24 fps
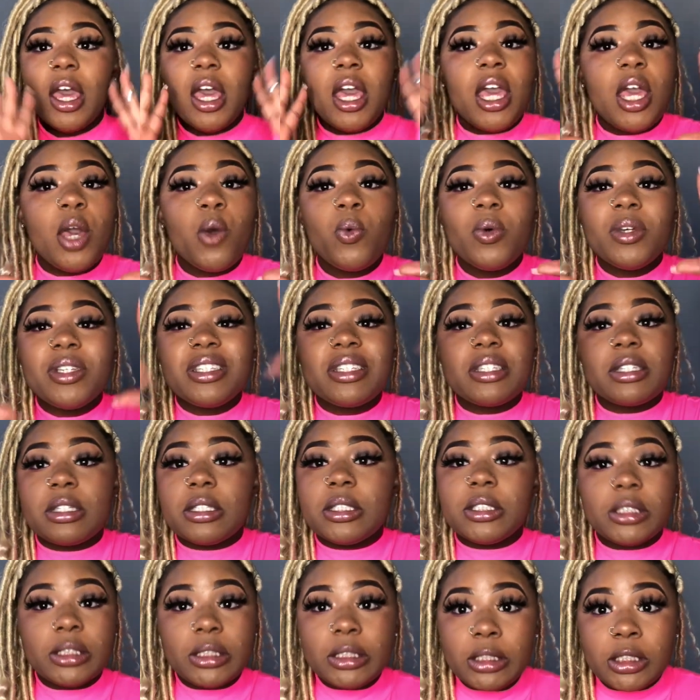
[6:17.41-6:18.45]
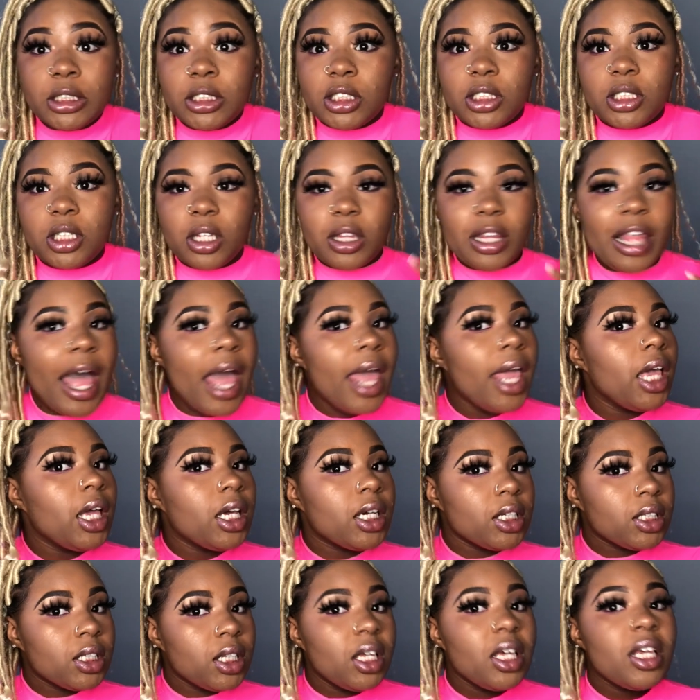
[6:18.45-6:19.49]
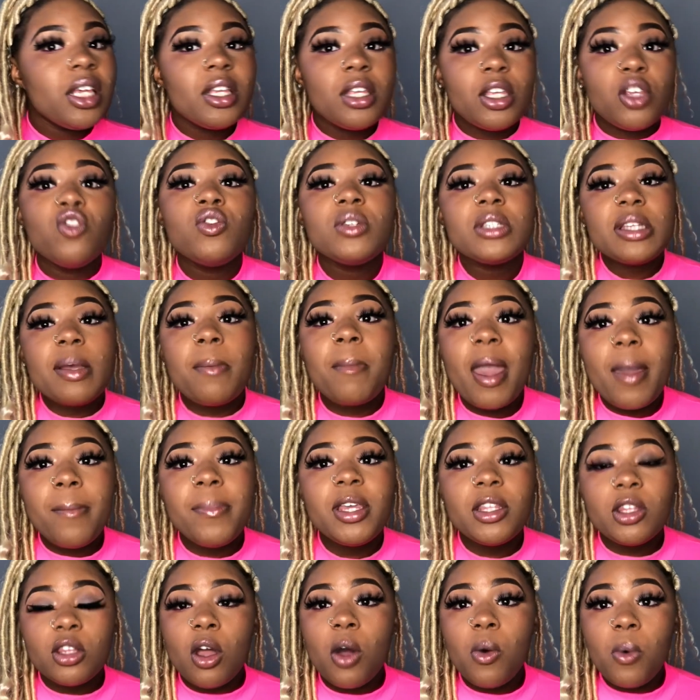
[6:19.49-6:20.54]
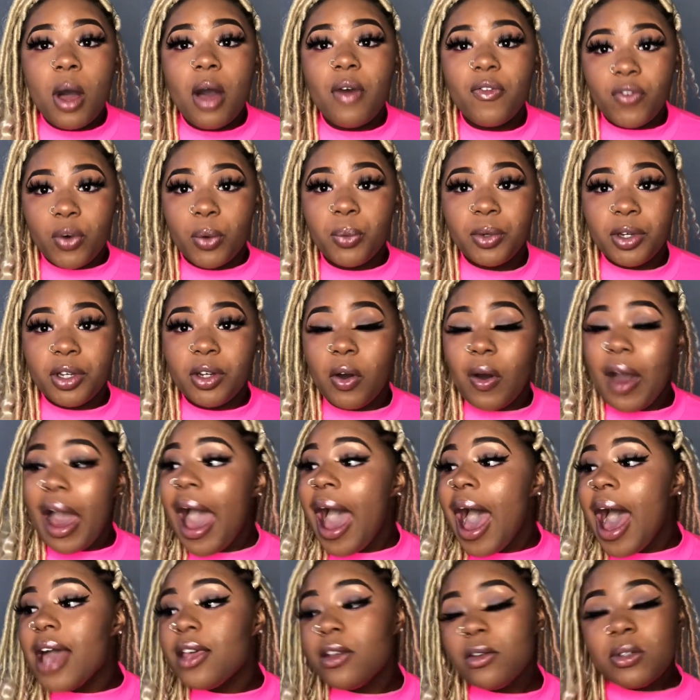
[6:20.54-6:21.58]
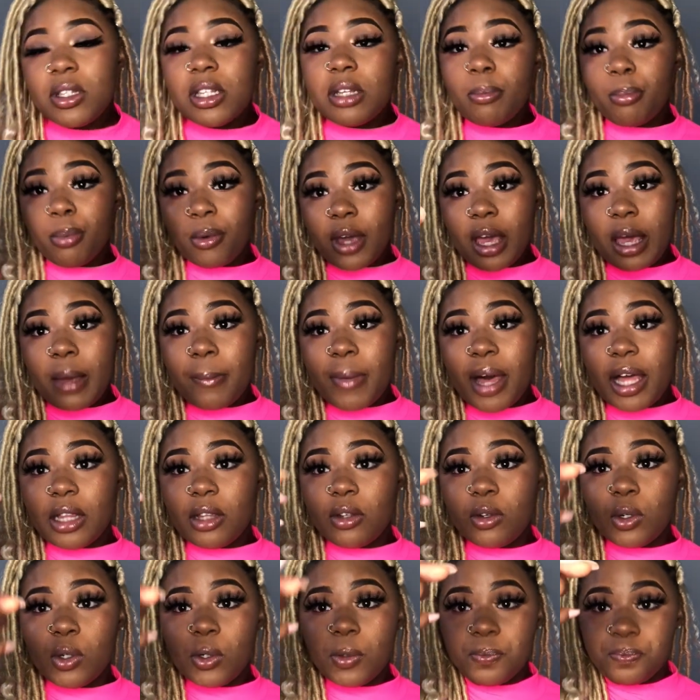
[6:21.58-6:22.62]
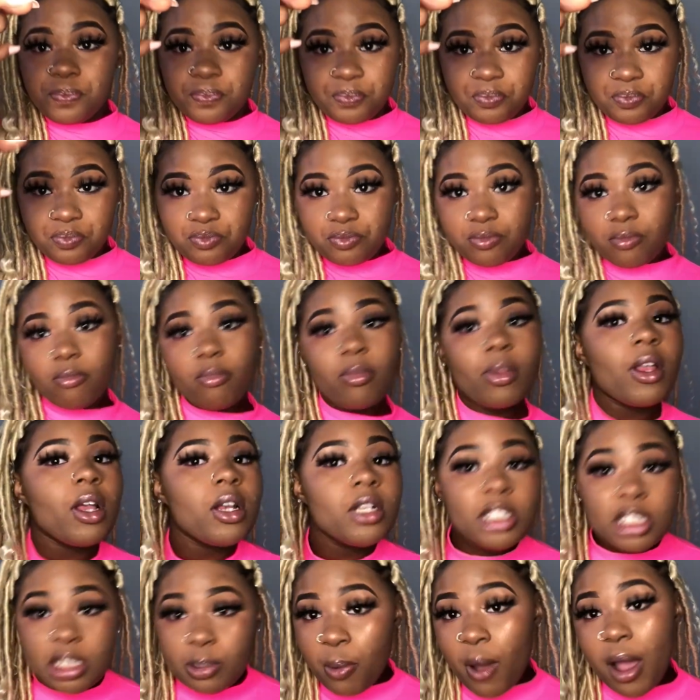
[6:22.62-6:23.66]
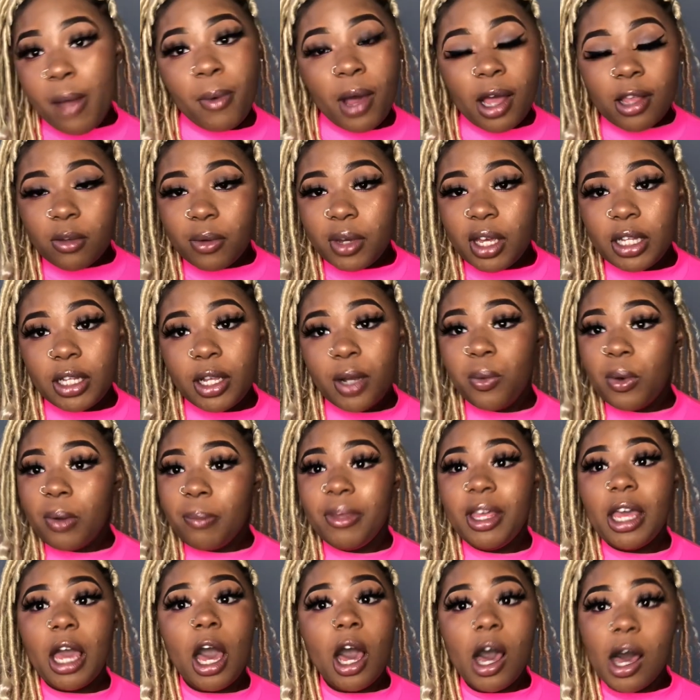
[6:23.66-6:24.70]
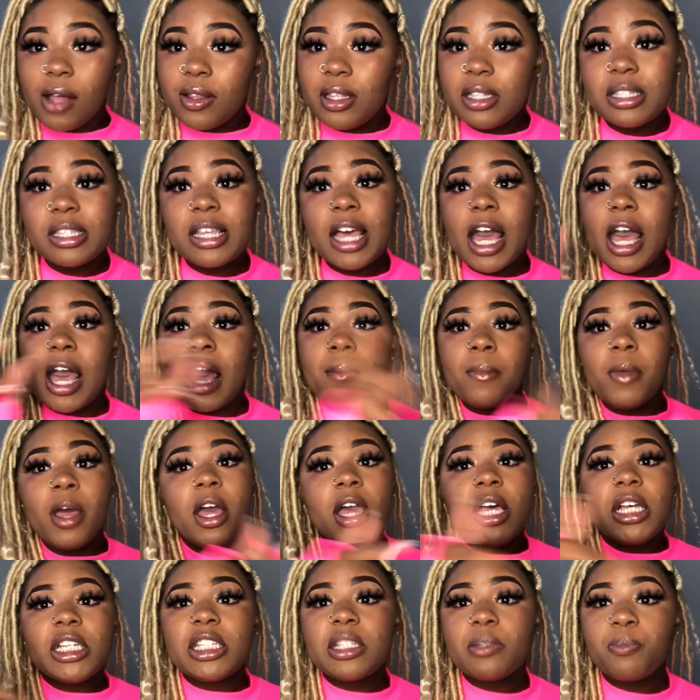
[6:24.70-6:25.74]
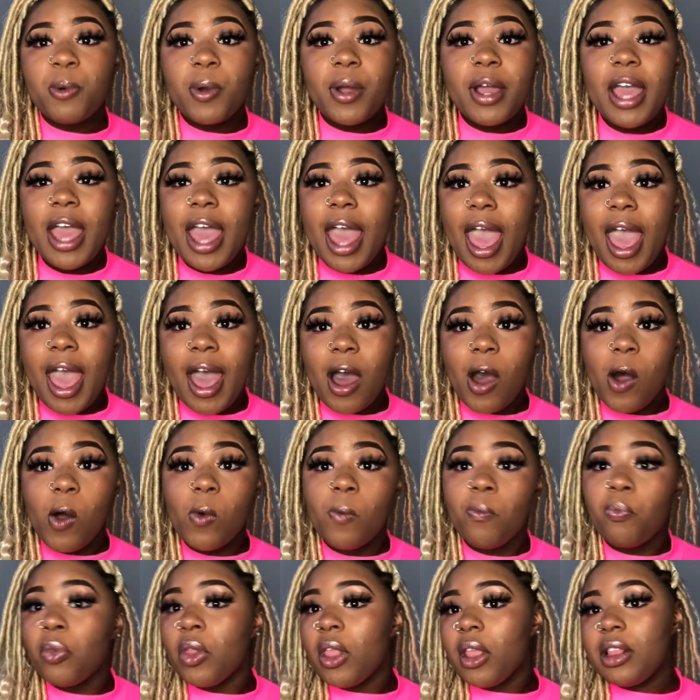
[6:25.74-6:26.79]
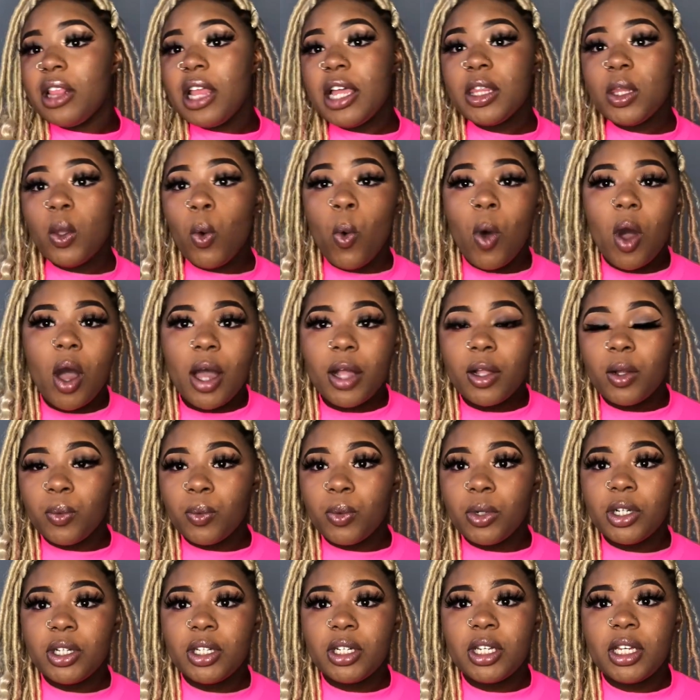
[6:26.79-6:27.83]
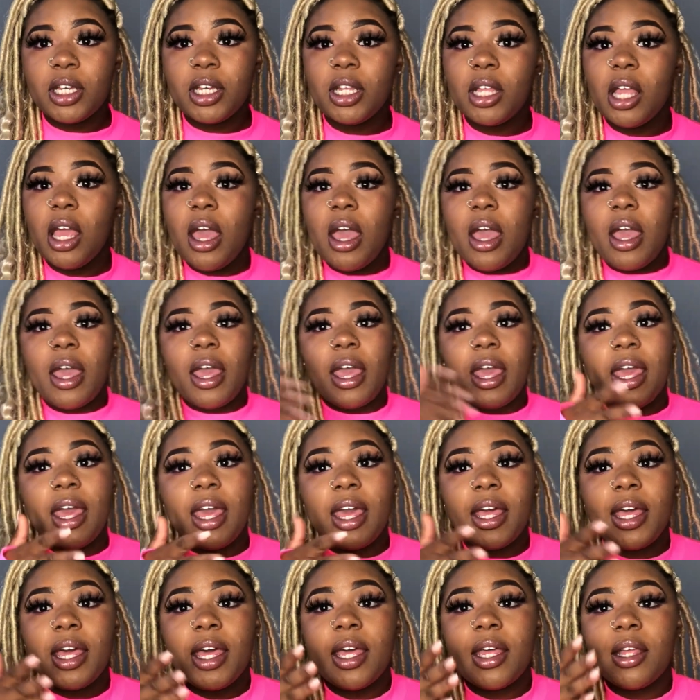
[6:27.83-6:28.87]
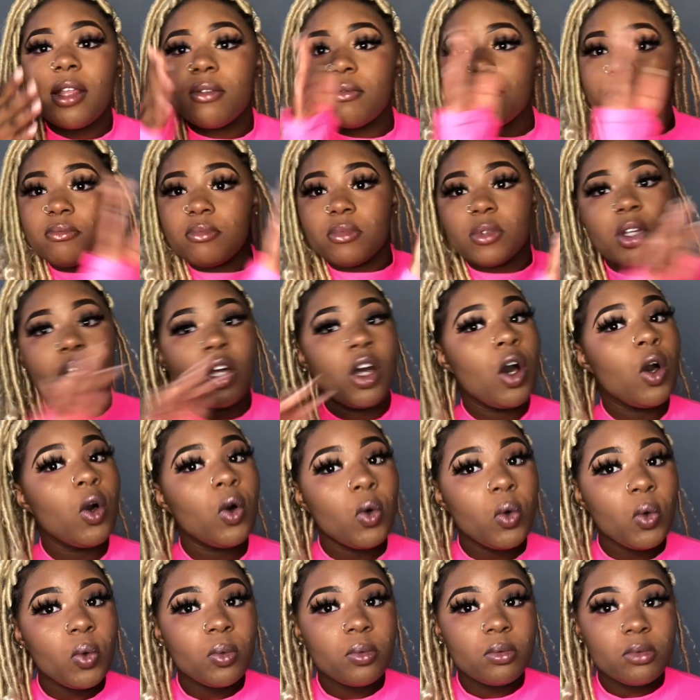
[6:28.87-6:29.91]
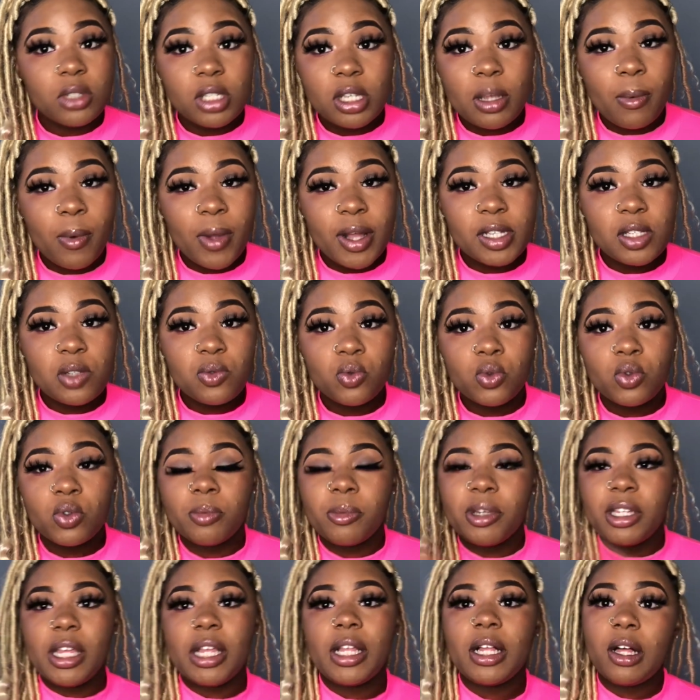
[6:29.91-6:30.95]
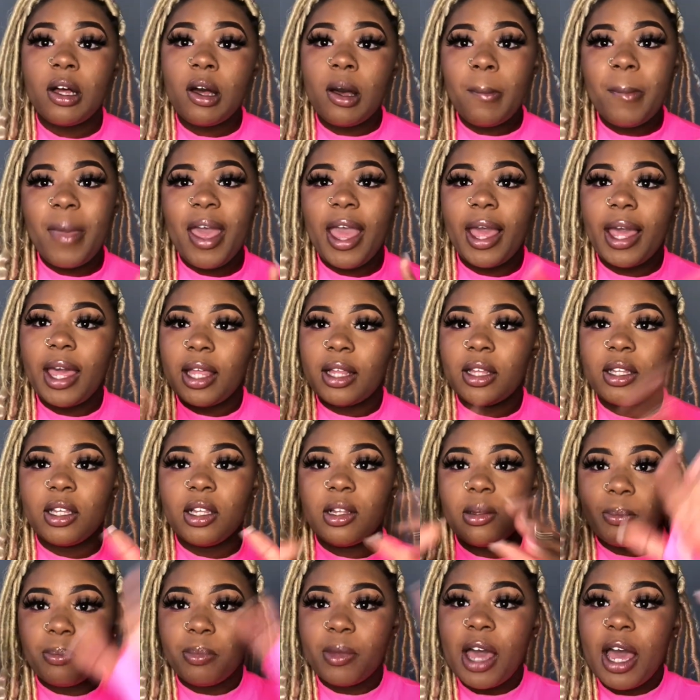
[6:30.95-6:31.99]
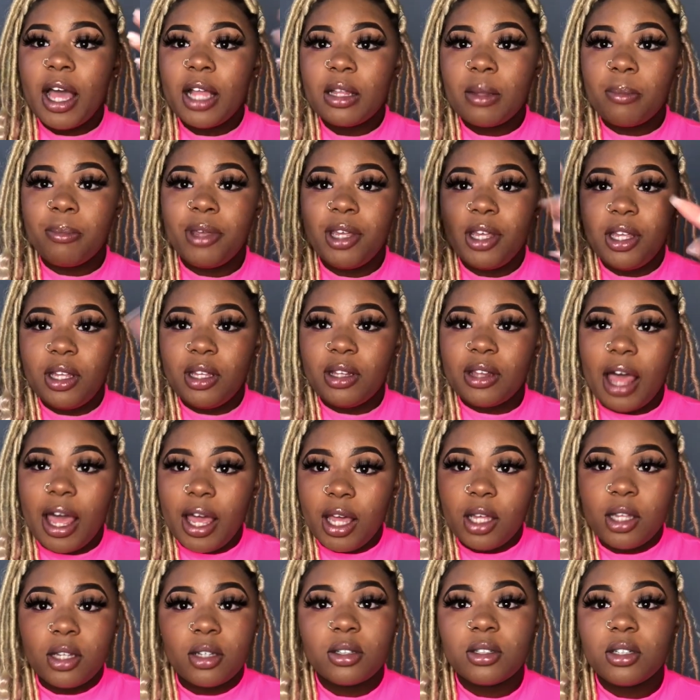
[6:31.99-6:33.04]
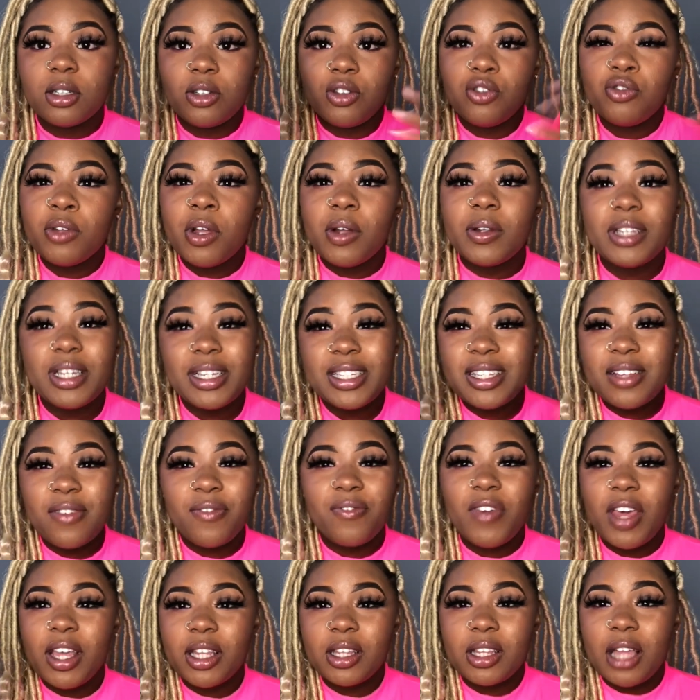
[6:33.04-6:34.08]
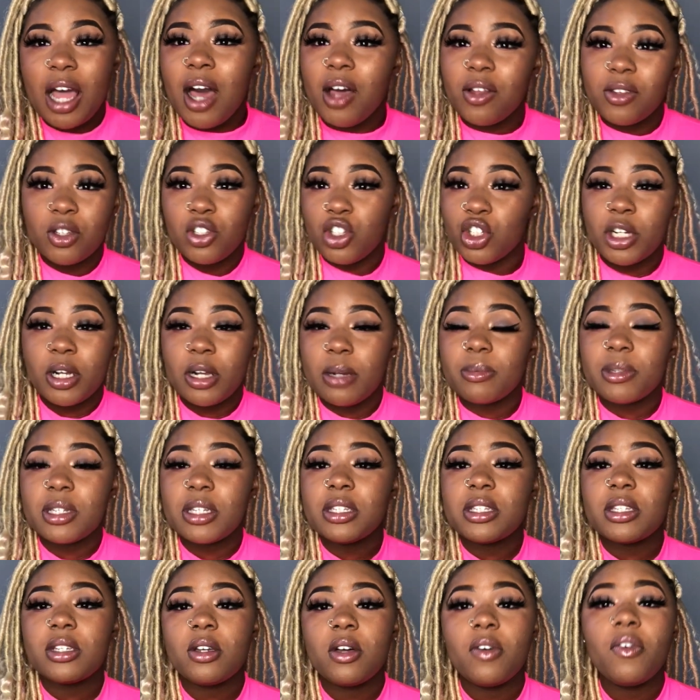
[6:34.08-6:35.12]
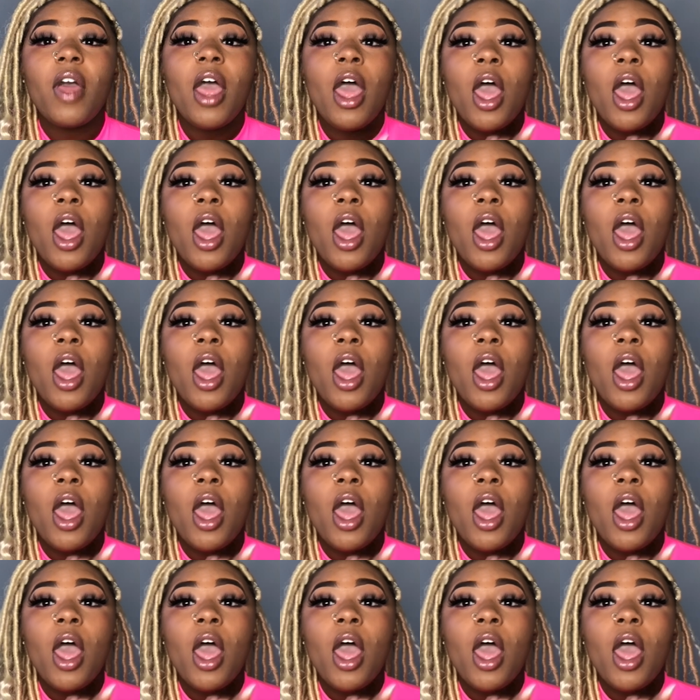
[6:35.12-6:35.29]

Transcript: It was, like, used to make me throw up for real. I used to bring my little spray bottle in there with me all the time, spray it out, let the water run, and go to the restroom, and then come back, and it'll kind of be, like, you know, disinfect all the germs and stuff.